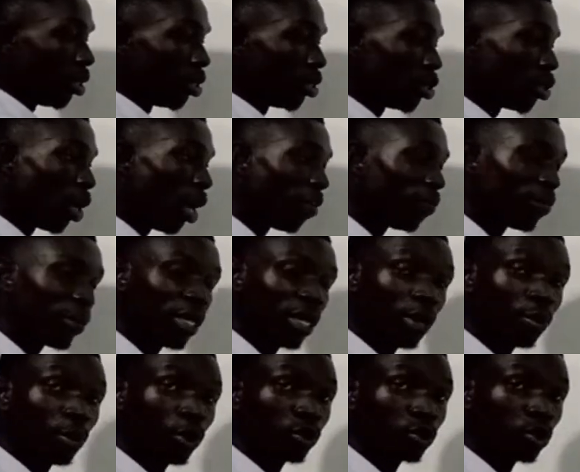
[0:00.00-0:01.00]
So I've been
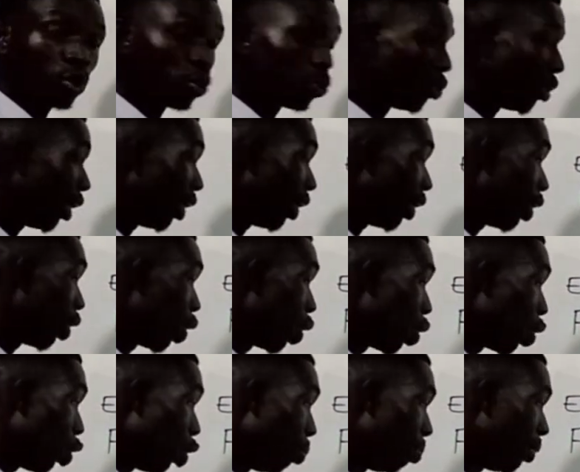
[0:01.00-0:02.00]
able to
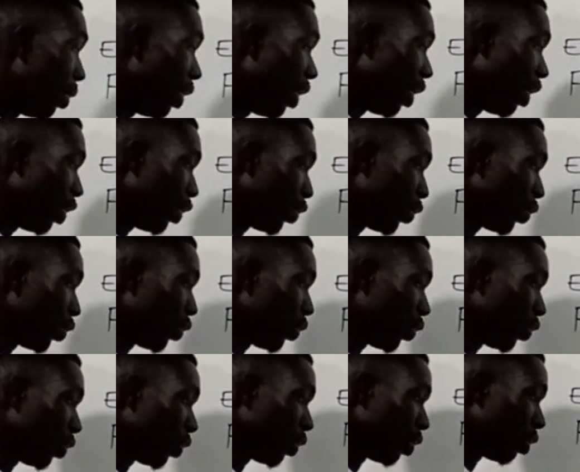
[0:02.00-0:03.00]
regroup
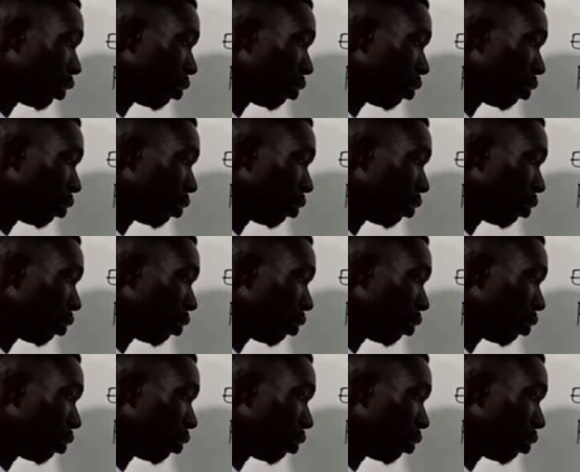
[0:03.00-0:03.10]
this.